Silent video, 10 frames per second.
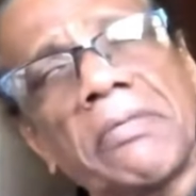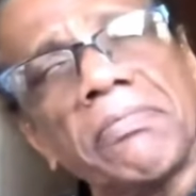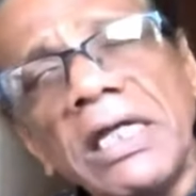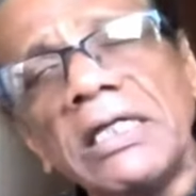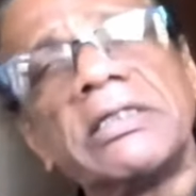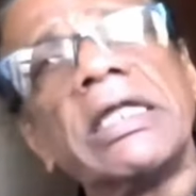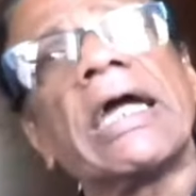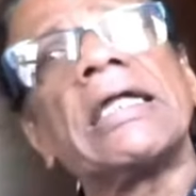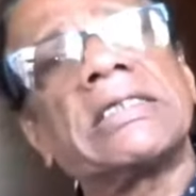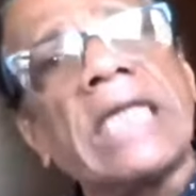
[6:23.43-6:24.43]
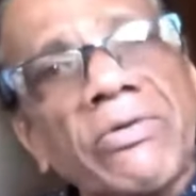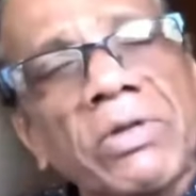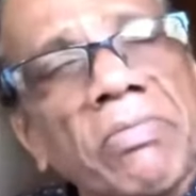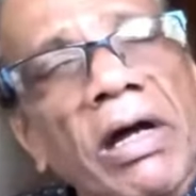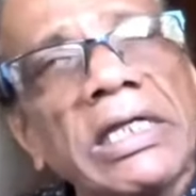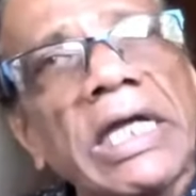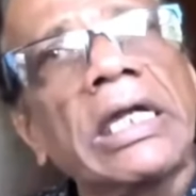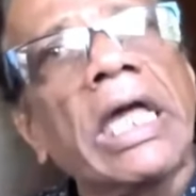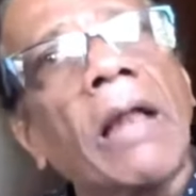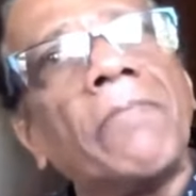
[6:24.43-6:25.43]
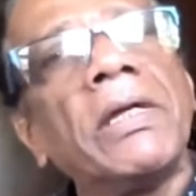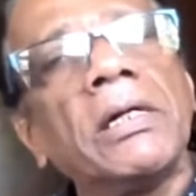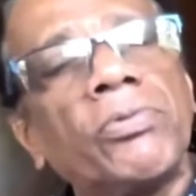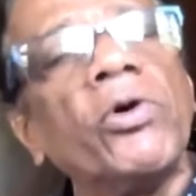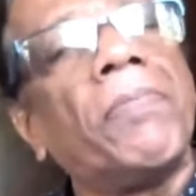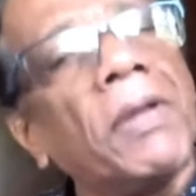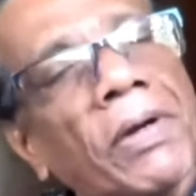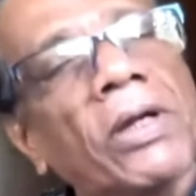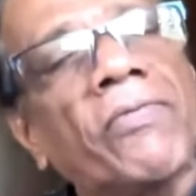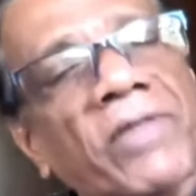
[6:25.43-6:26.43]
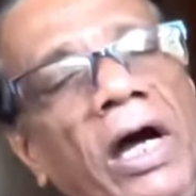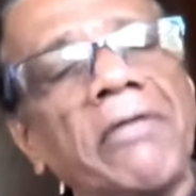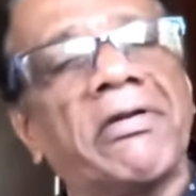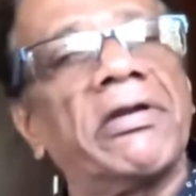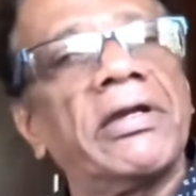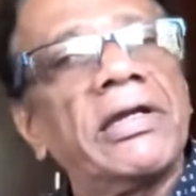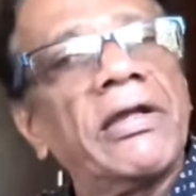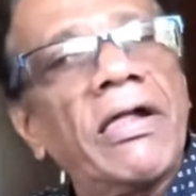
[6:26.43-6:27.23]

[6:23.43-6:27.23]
That means they can save the money and help the poor people of the country.